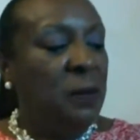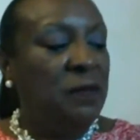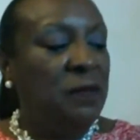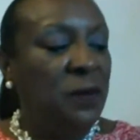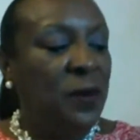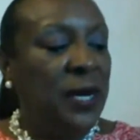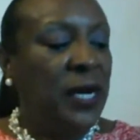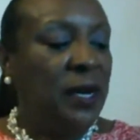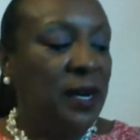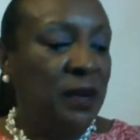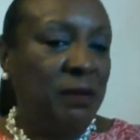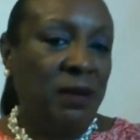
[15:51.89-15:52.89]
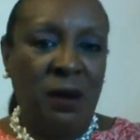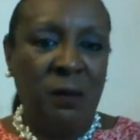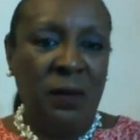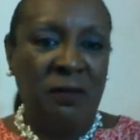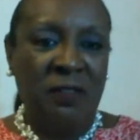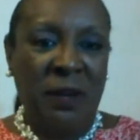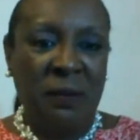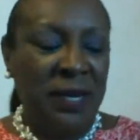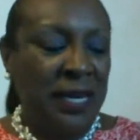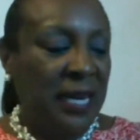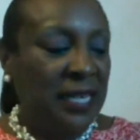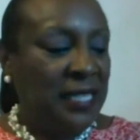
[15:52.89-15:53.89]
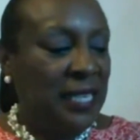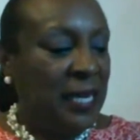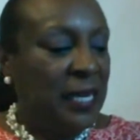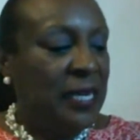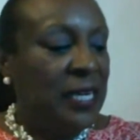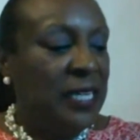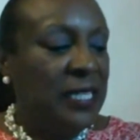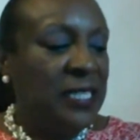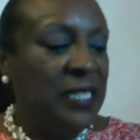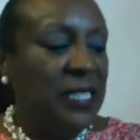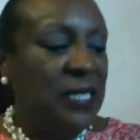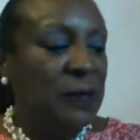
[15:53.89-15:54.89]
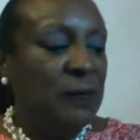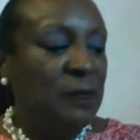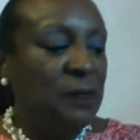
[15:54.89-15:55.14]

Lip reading: I invite my guests in is